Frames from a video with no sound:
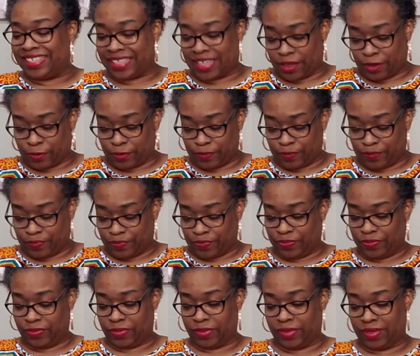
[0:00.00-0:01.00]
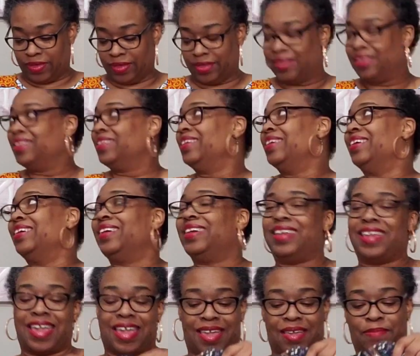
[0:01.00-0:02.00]
So,
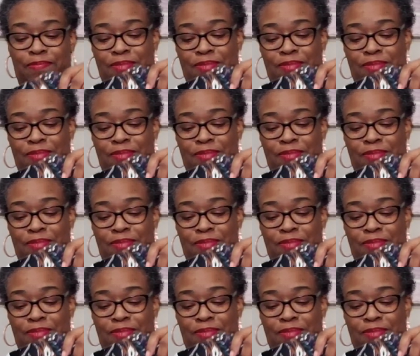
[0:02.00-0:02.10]
yeah,